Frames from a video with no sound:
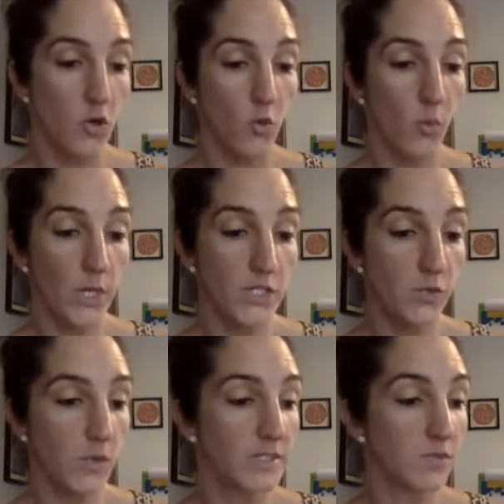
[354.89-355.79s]
which
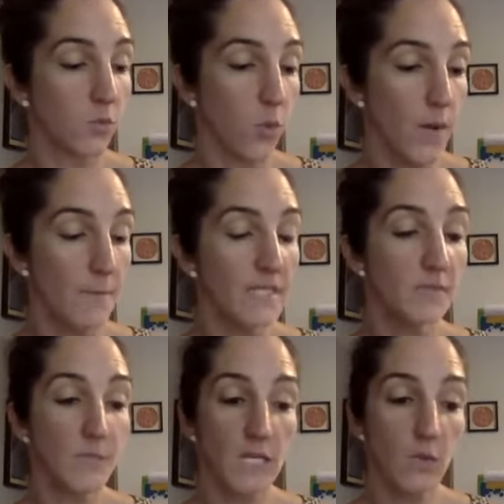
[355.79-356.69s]
was what Miss
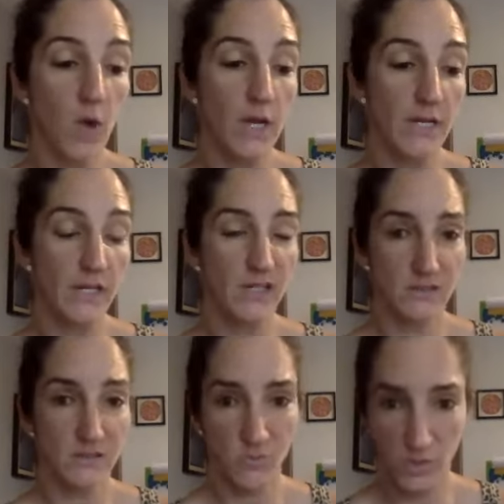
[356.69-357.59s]
Binny wanted,
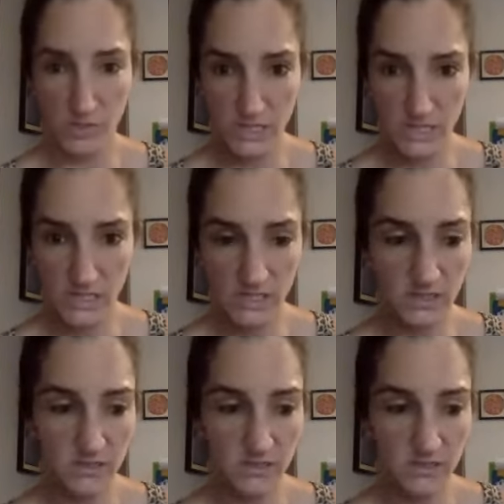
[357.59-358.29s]
wasn't it?